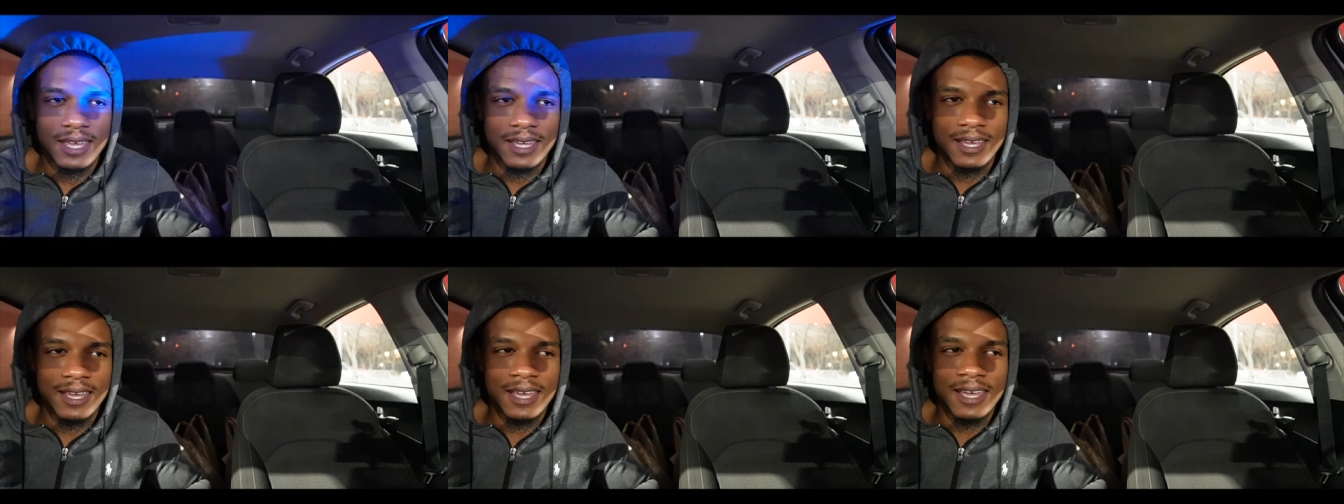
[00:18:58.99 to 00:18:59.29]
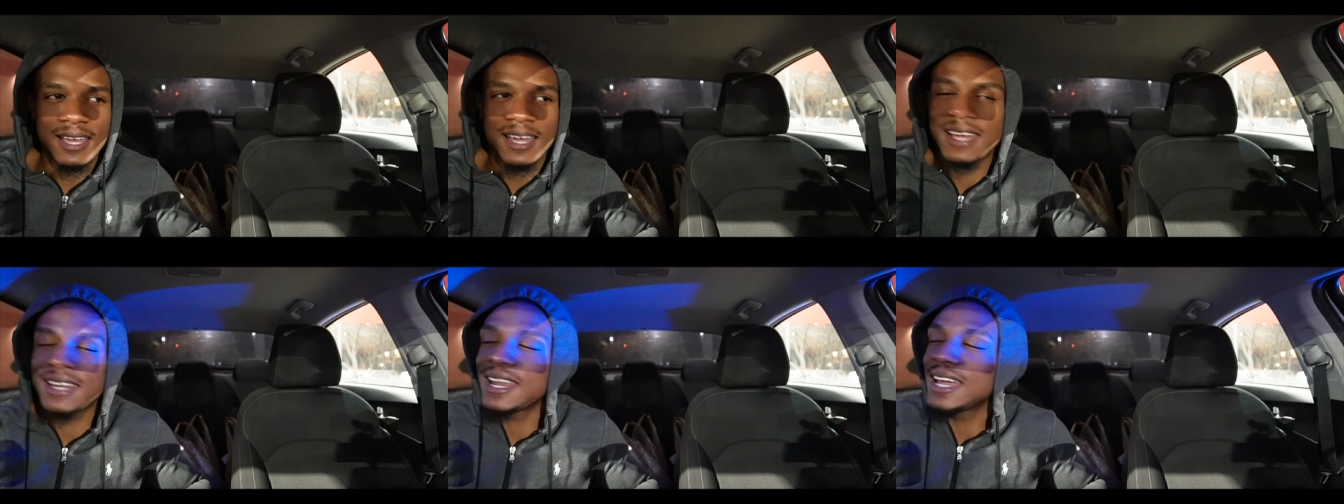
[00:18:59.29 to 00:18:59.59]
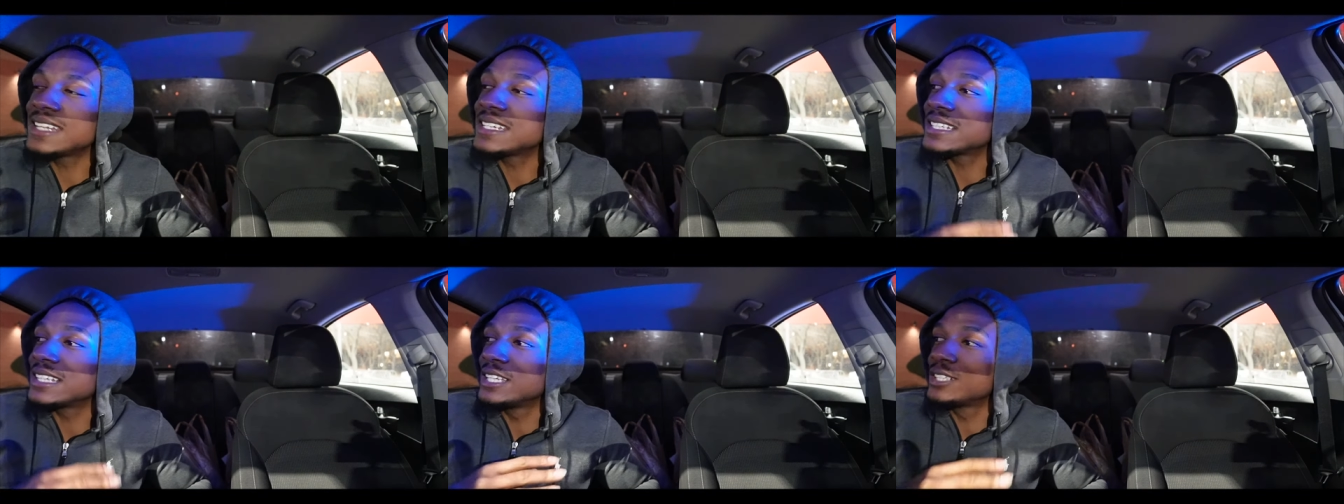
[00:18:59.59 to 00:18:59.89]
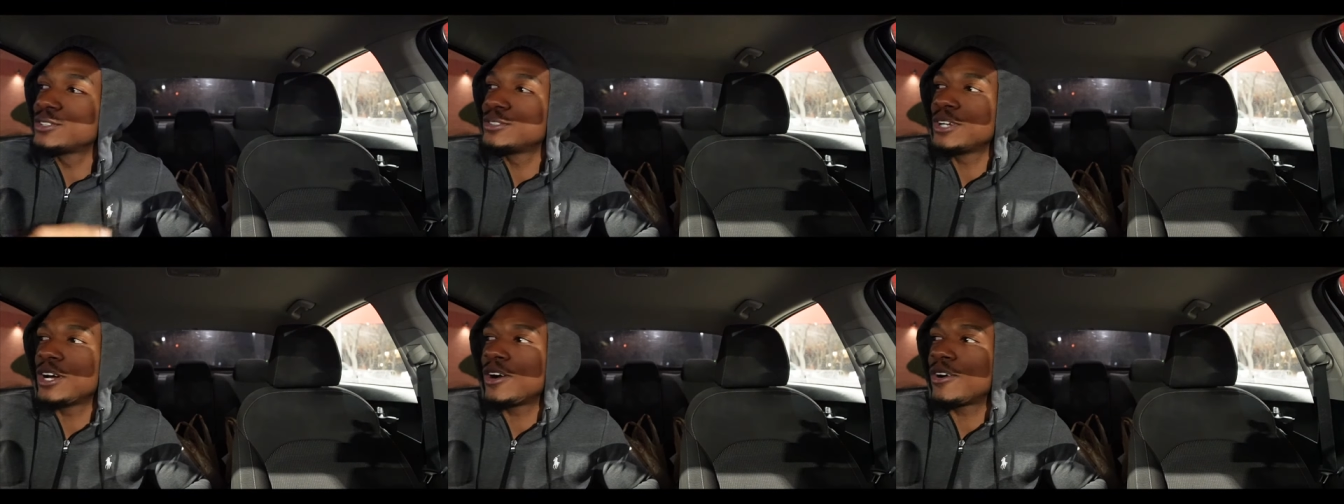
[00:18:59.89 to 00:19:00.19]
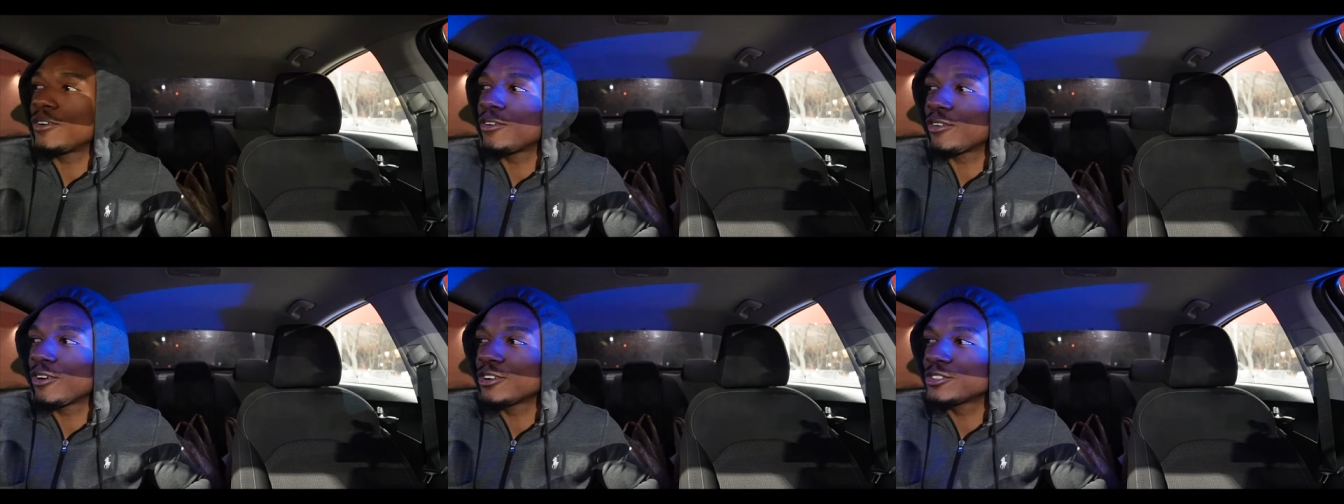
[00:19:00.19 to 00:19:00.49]
and that just lets you
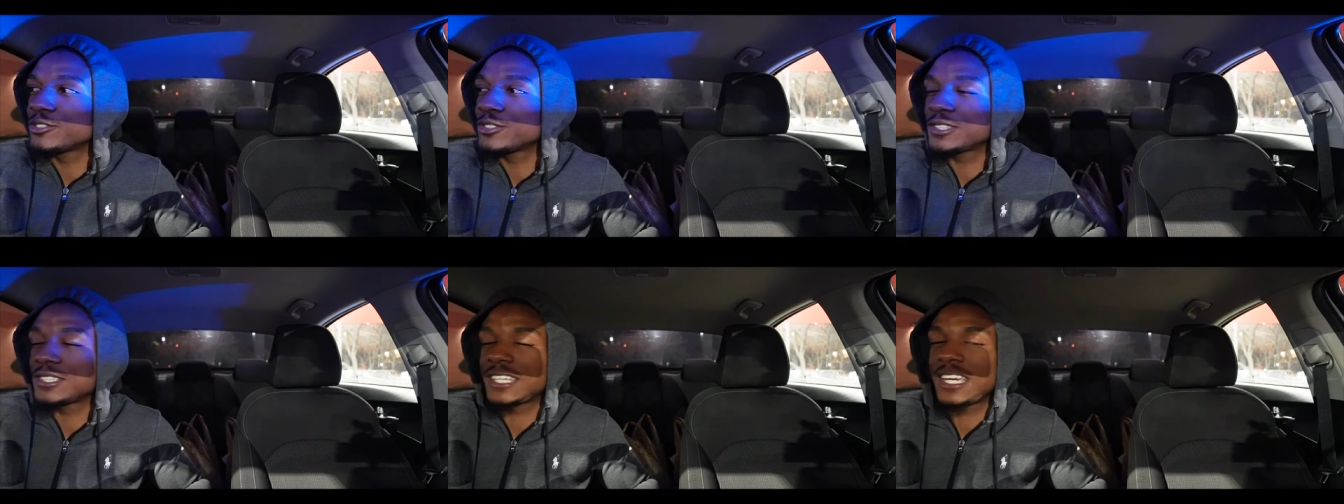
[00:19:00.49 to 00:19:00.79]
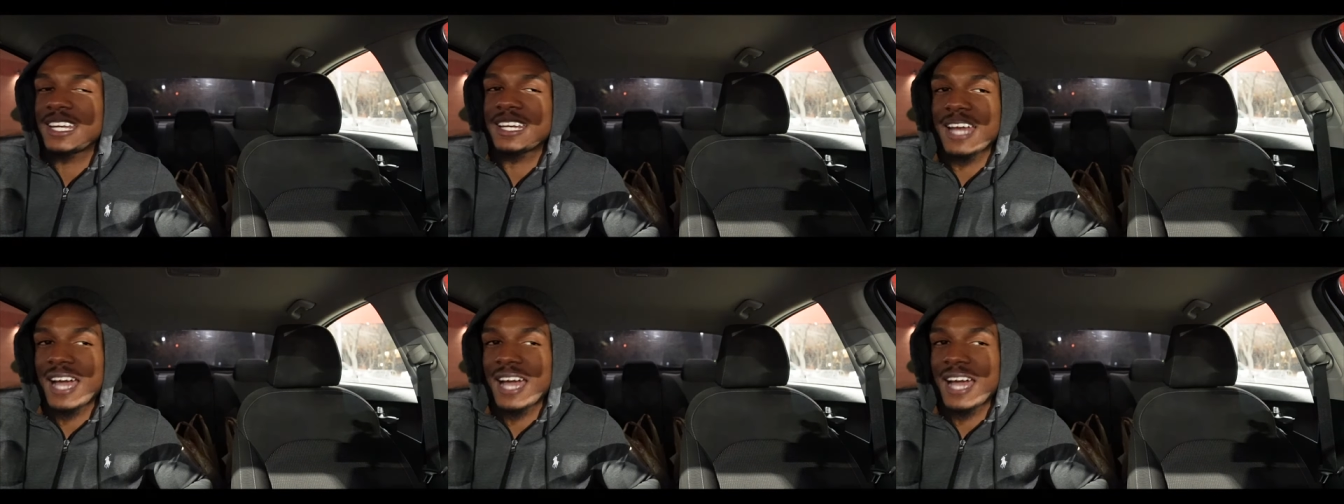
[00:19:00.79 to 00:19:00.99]
know groceries is getting